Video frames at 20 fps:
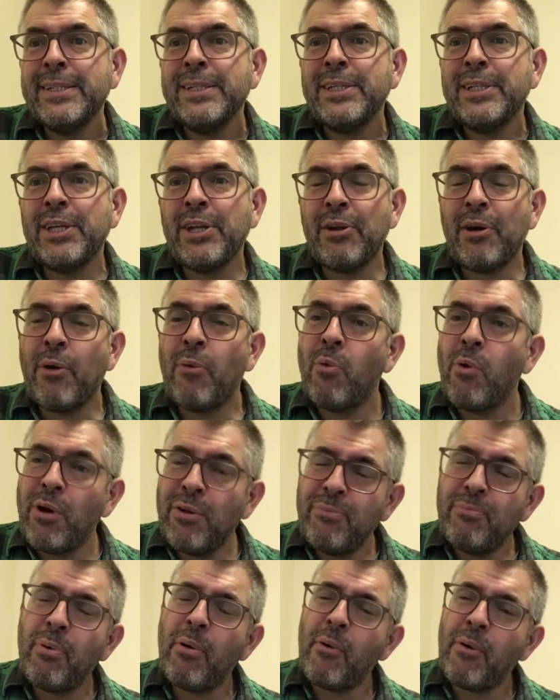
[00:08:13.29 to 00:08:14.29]
You know, at
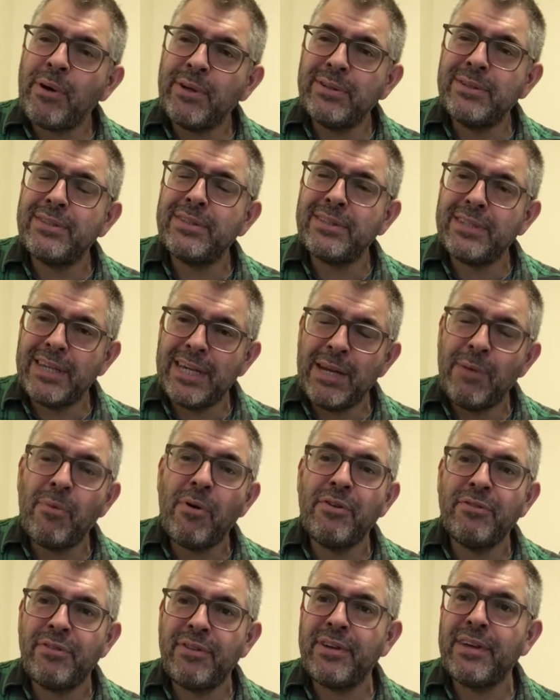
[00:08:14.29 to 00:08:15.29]
one point he
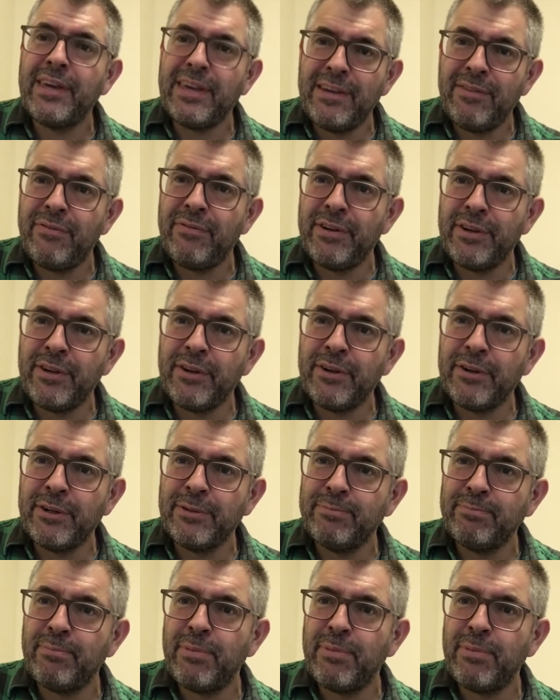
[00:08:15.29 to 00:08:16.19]
was the key figure,